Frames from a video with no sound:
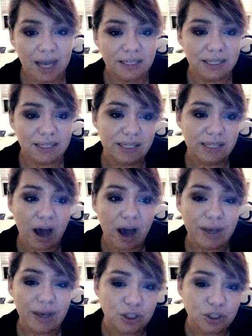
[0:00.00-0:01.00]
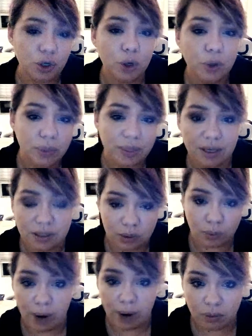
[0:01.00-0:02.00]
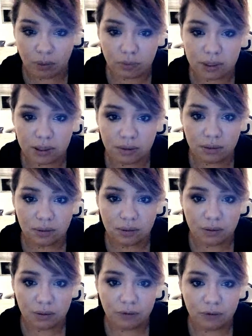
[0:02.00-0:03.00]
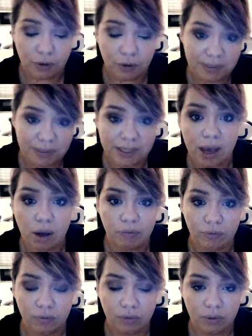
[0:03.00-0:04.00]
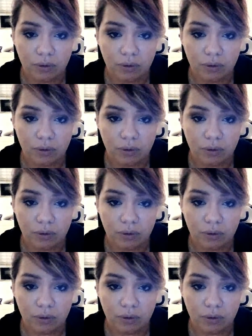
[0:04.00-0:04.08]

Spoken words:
to see how he's turned things around for himself